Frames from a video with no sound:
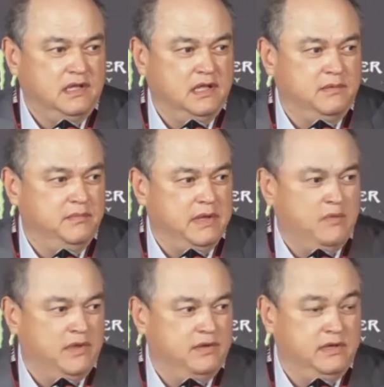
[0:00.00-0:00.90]
him and
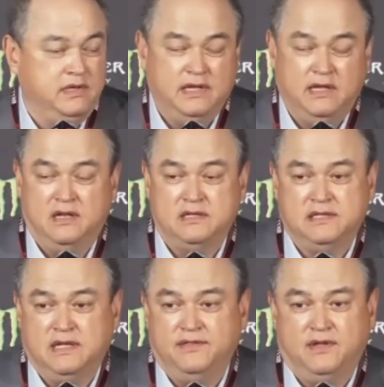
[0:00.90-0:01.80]
Mayweather, and
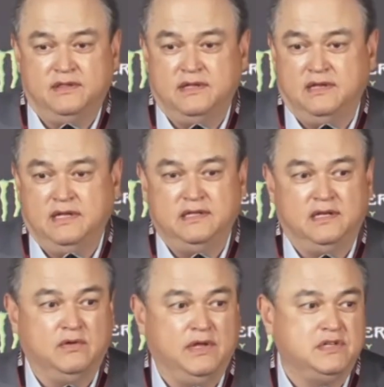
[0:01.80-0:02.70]
honestly I thought that he did
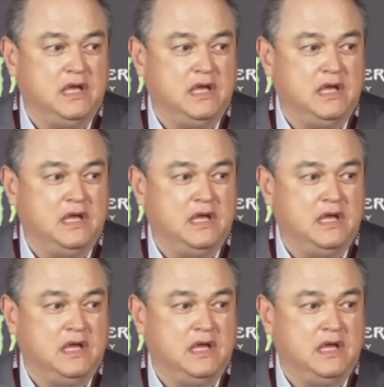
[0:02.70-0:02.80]
a great job